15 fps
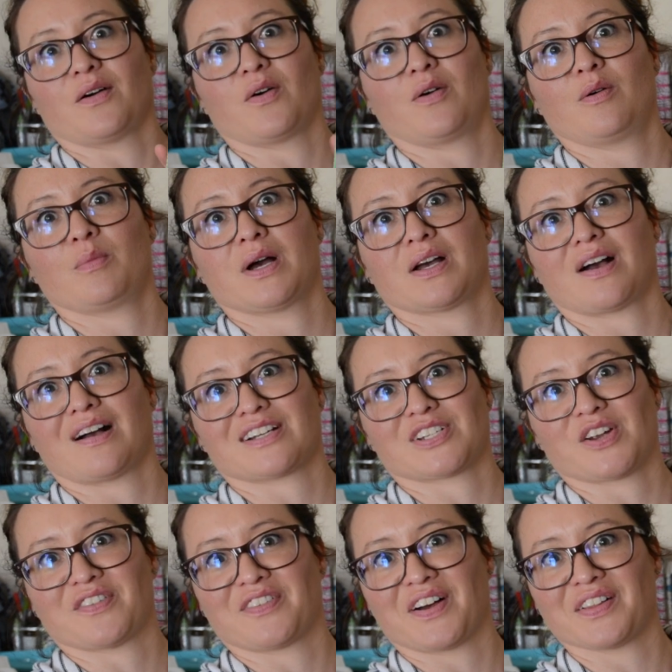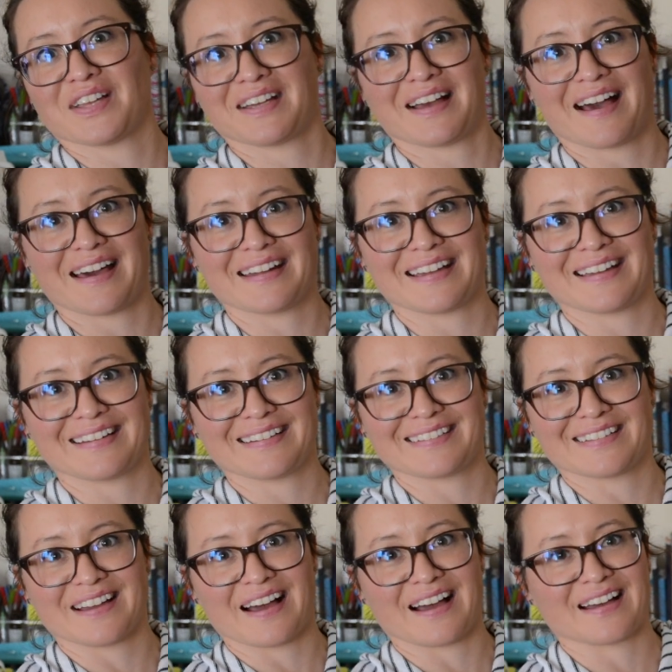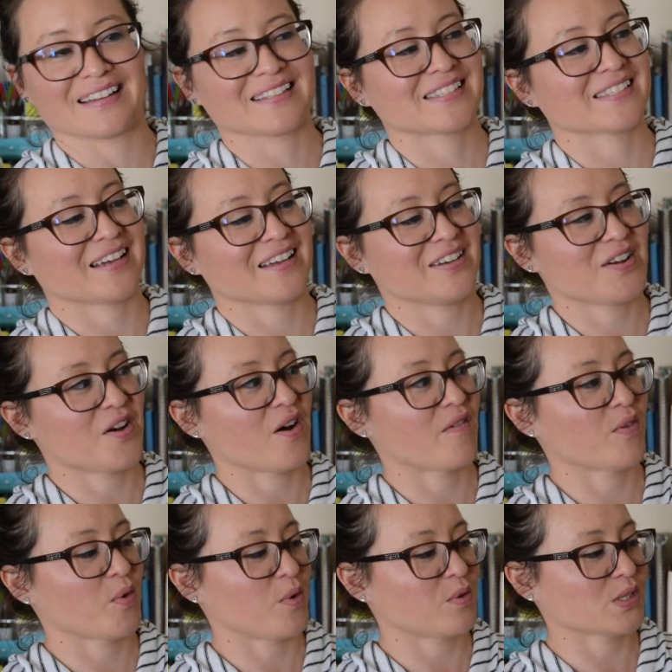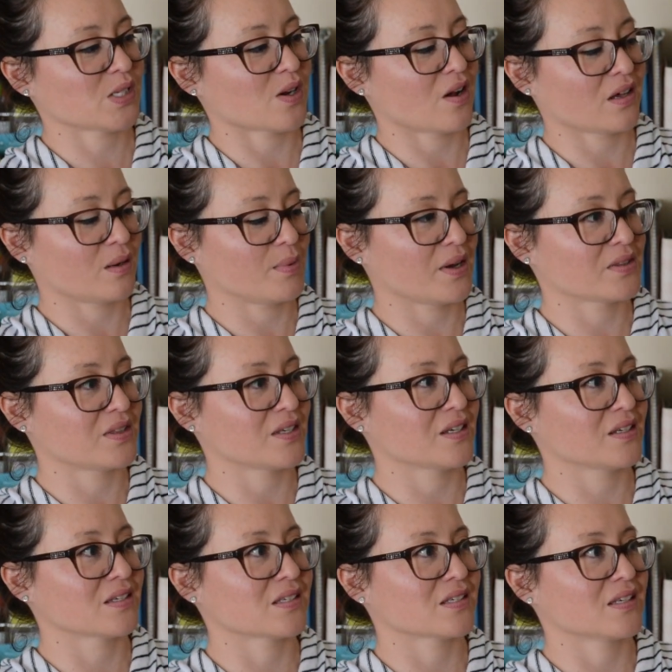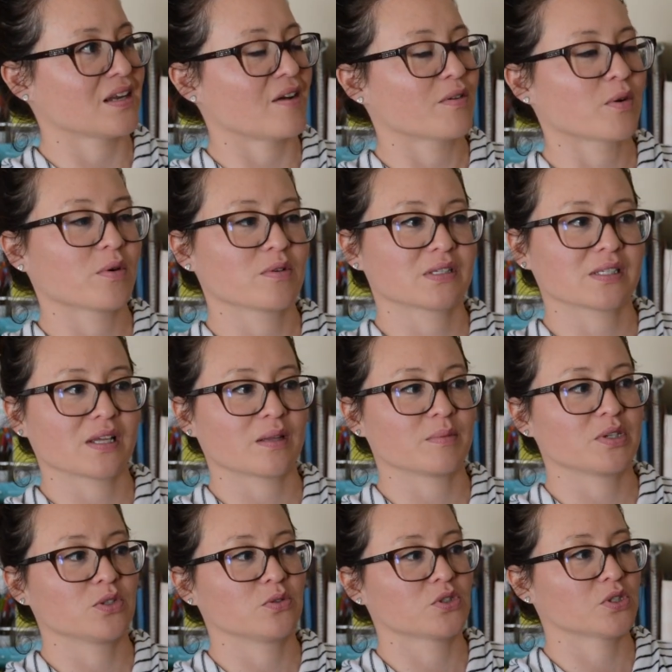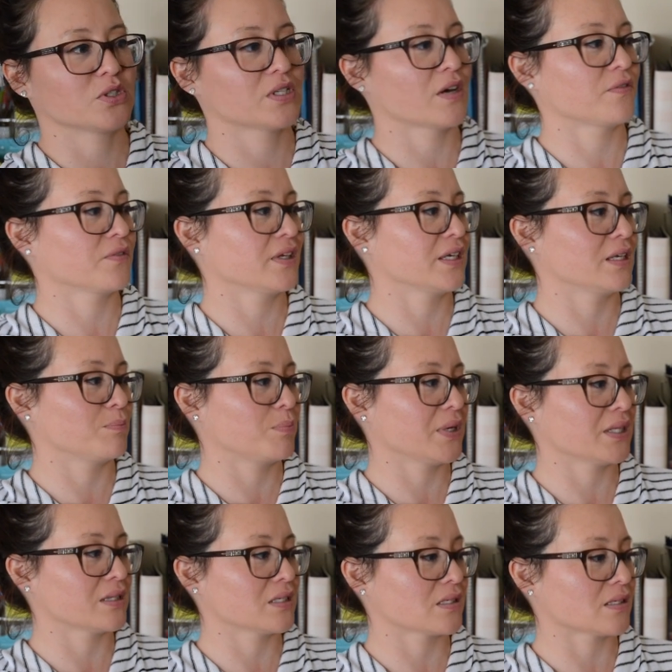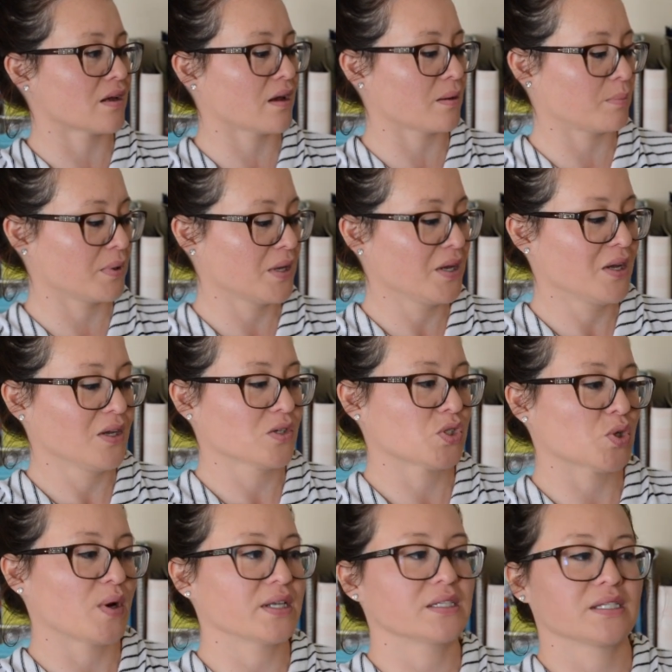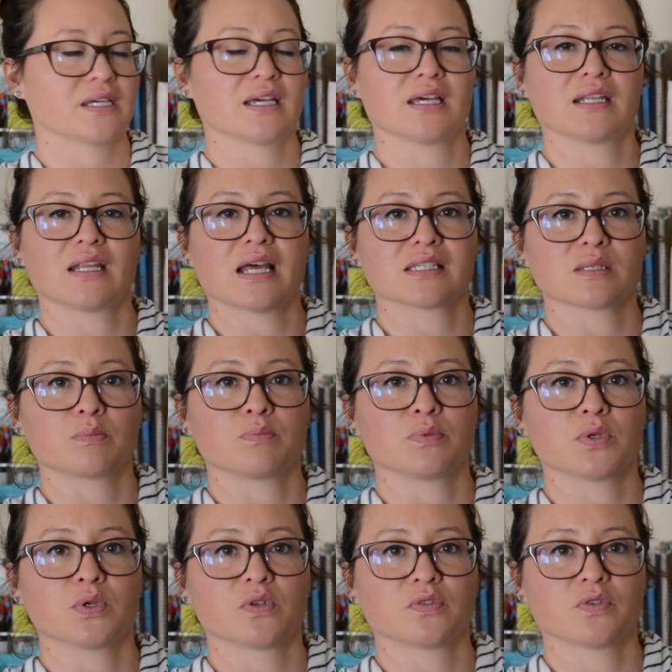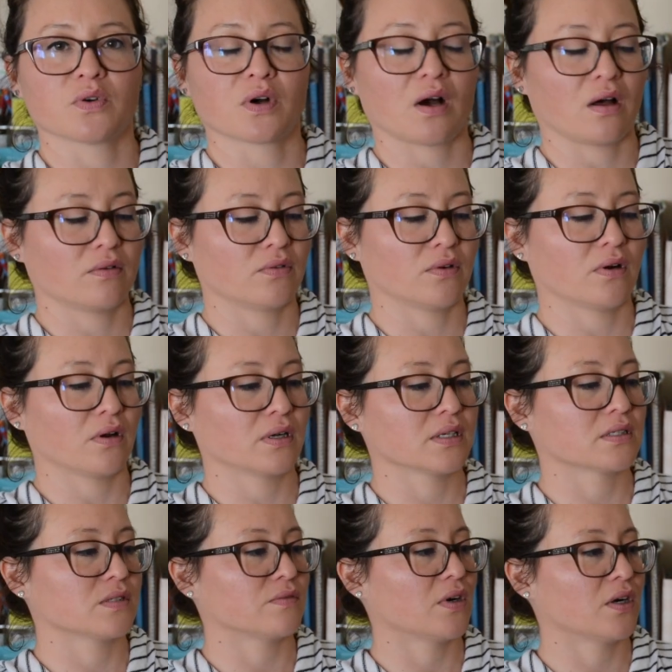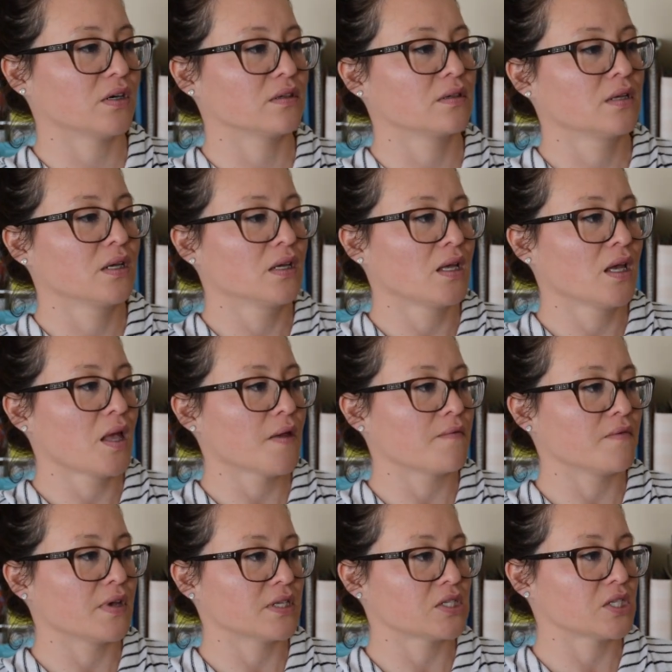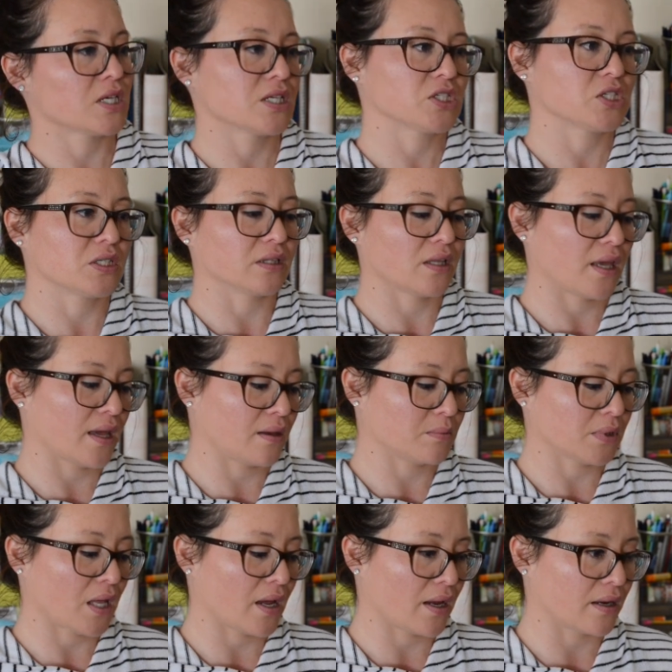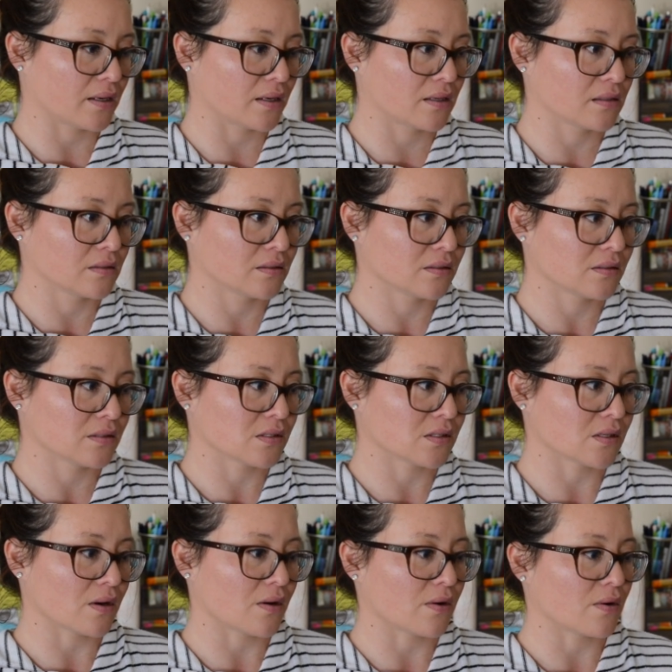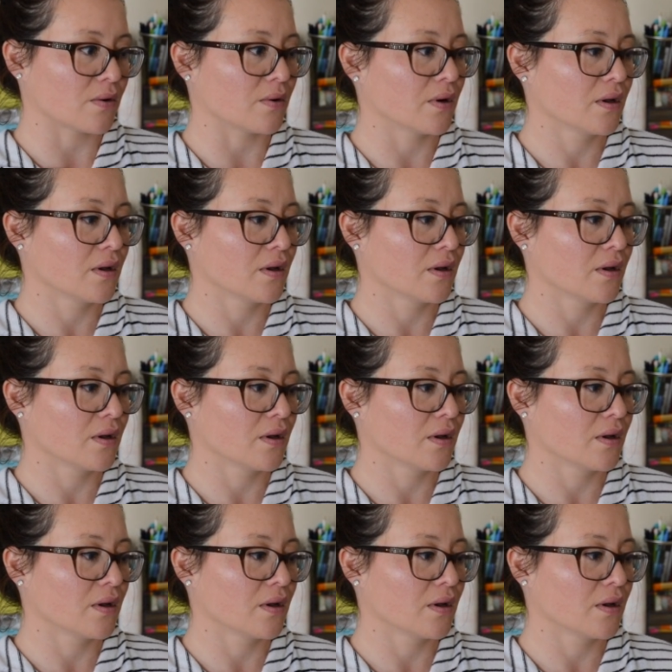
Oh my gosh, I finally got it. Guys, I know everyone was talking about this and everyone was telling me you should definitely pick this up. So I did. It has a beautiful cover on it. It's very vintage, glam-like. So